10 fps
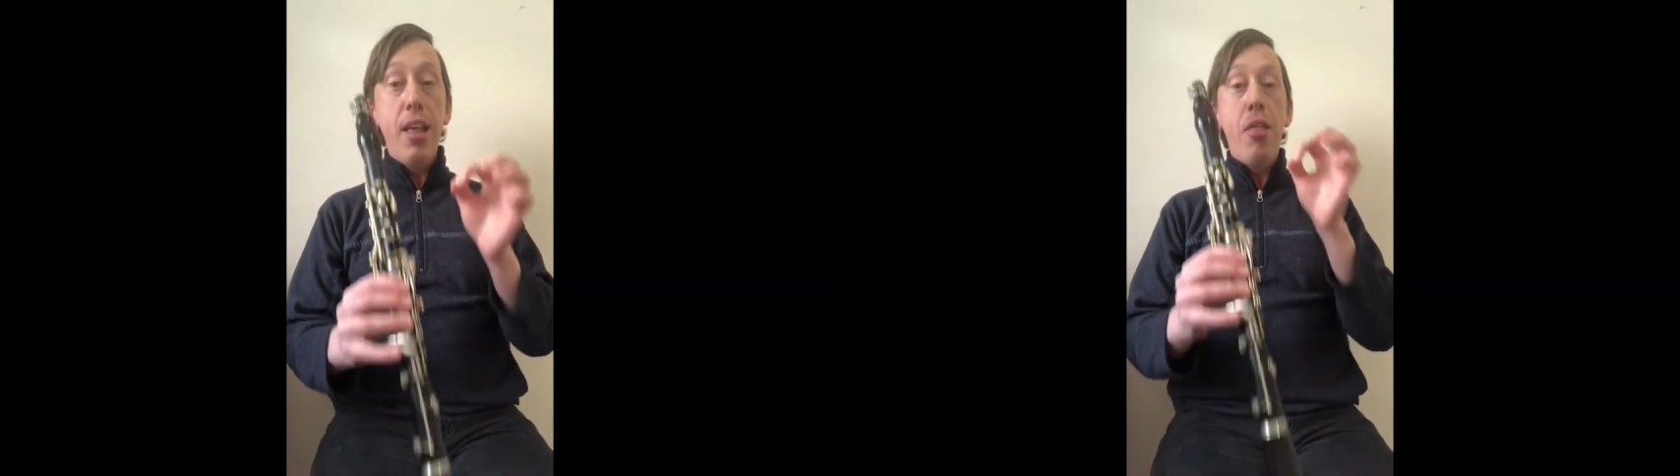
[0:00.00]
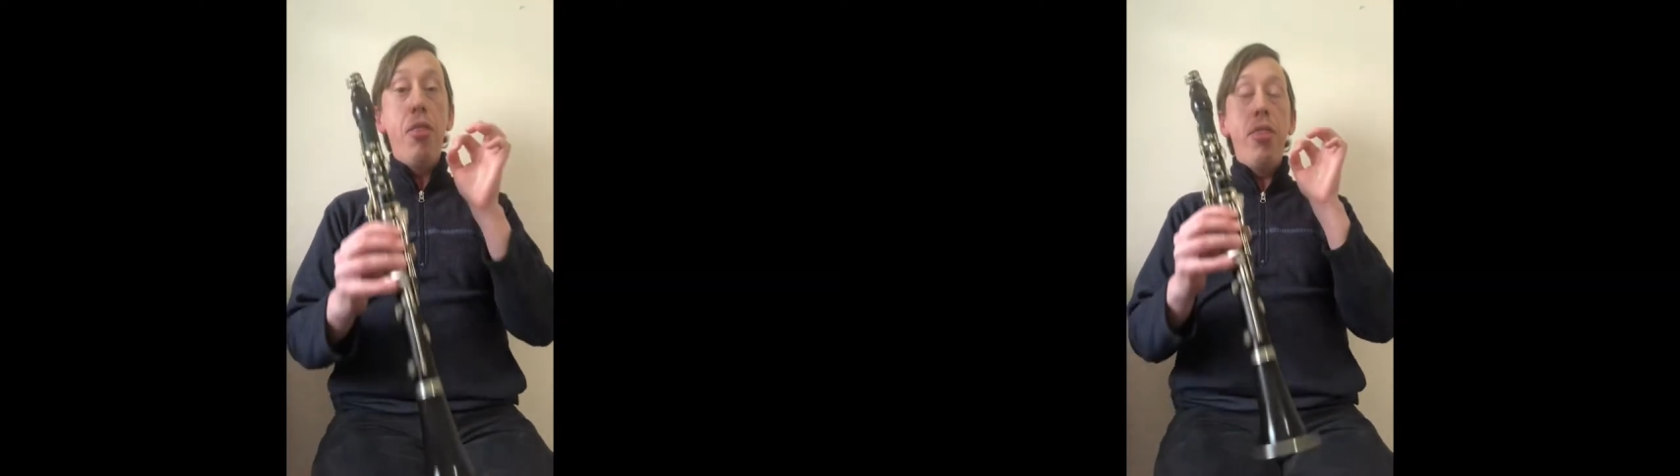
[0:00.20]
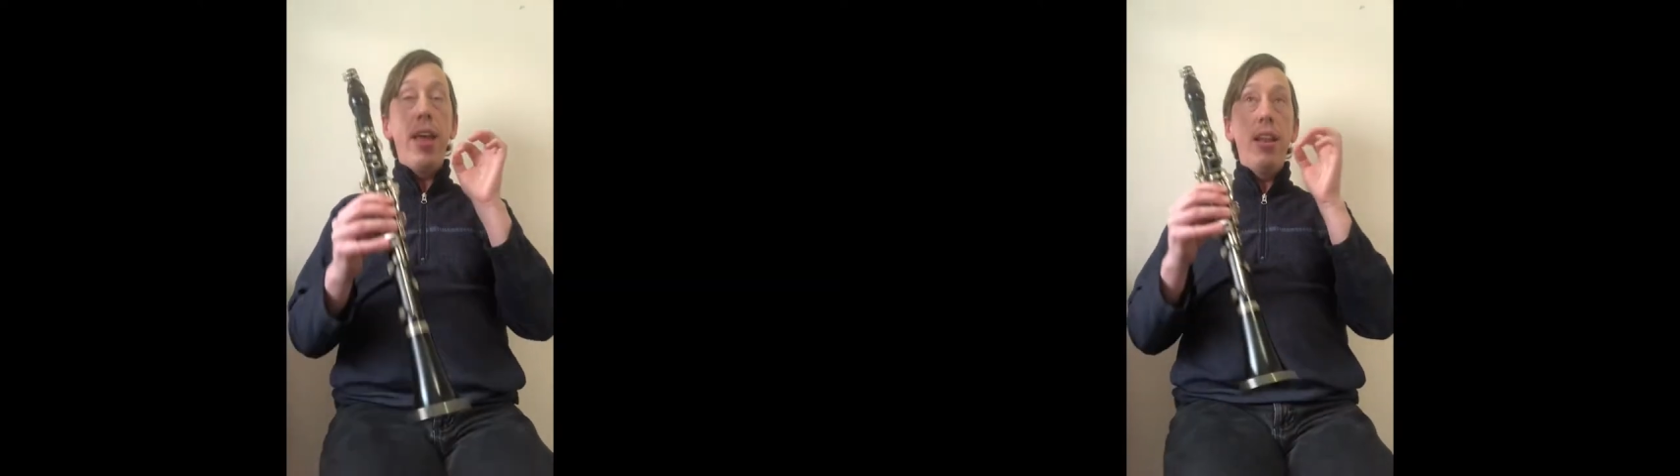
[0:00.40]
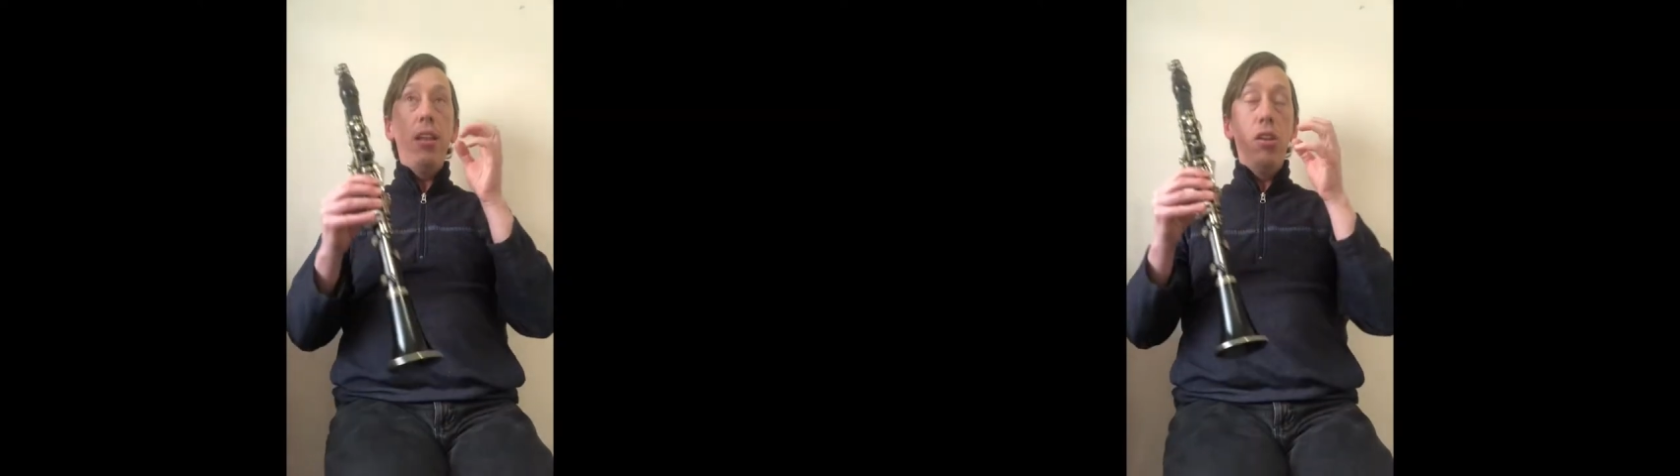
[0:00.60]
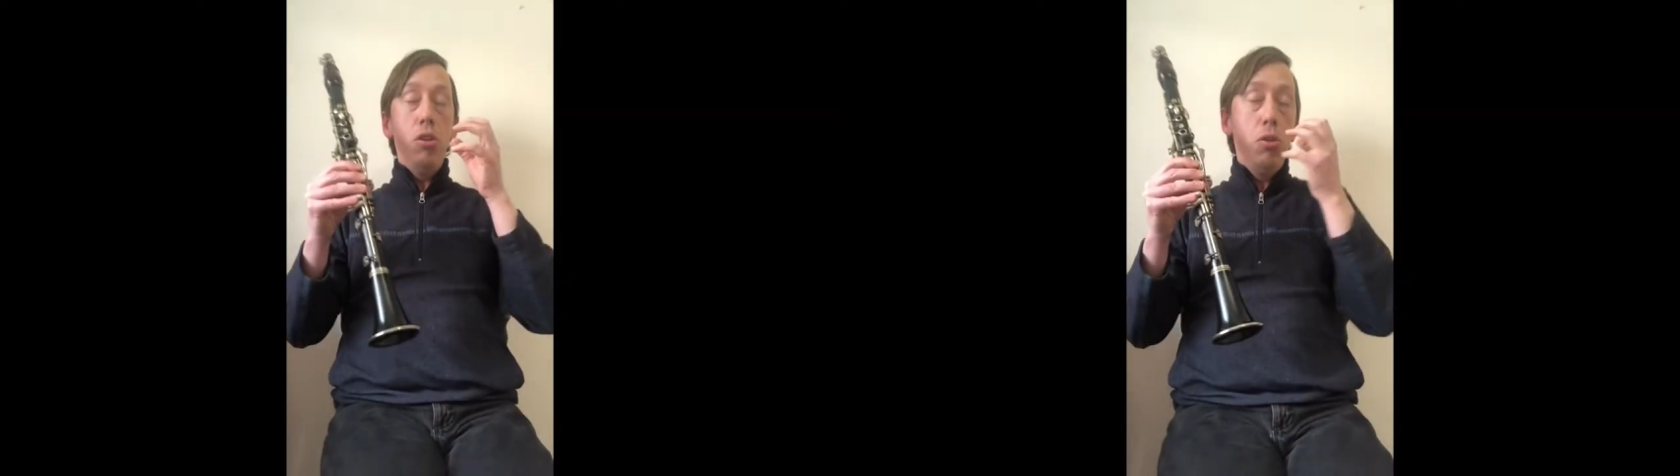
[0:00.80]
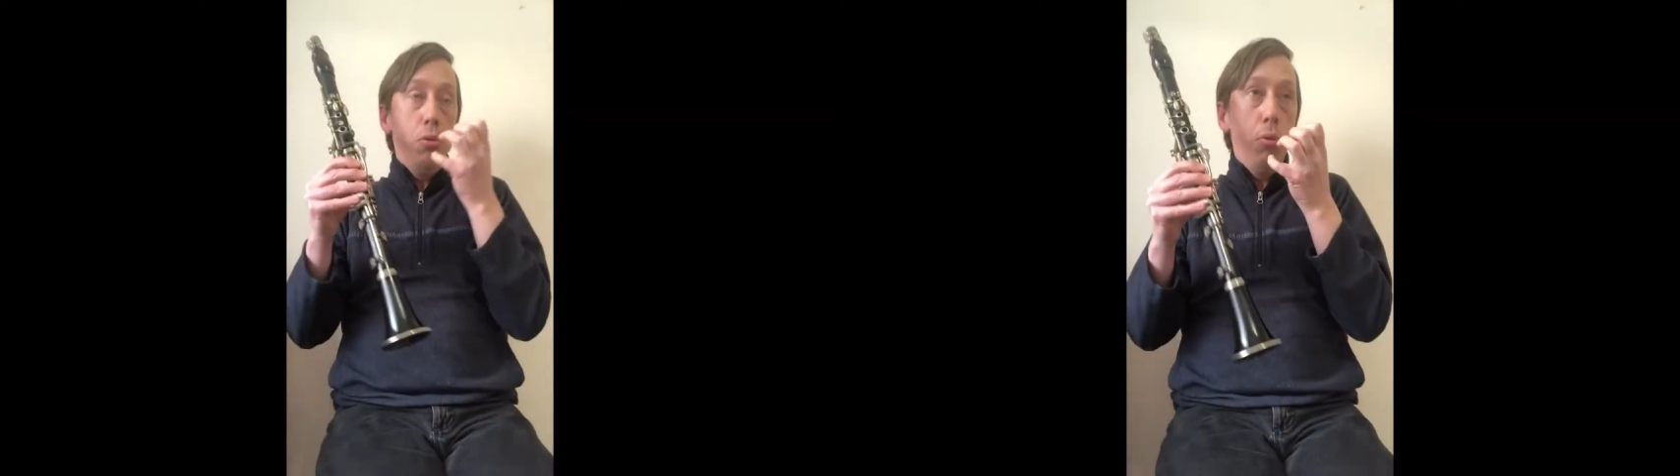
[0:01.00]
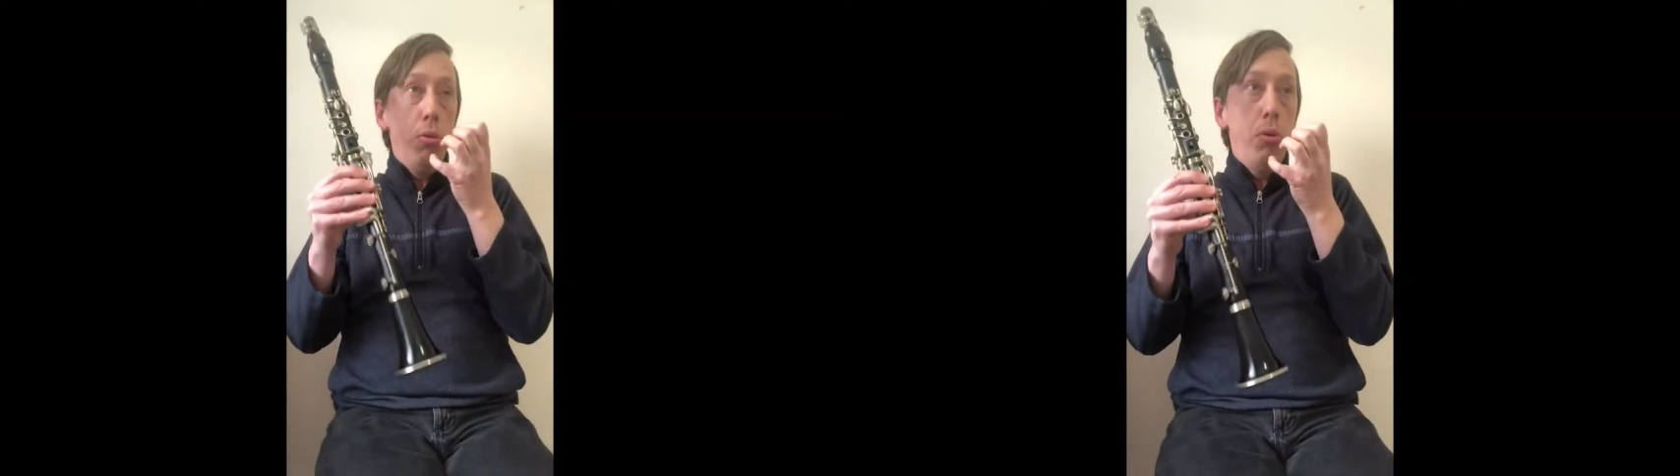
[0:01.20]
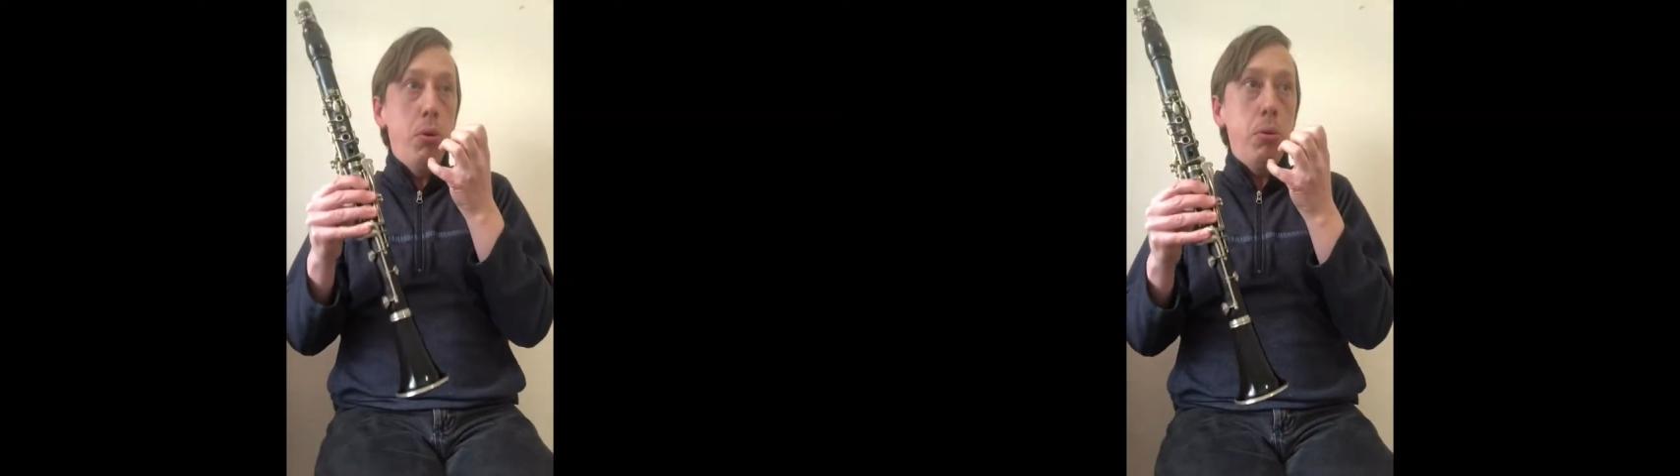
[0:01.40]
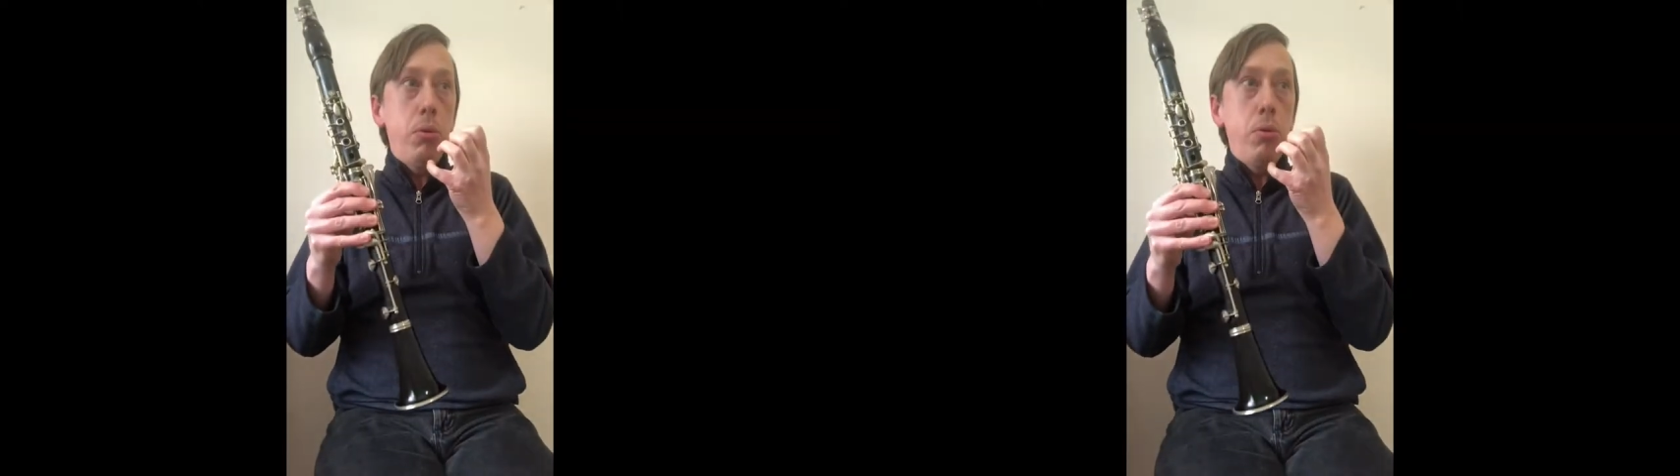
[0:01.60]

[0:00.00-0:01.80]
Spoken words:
then you don't.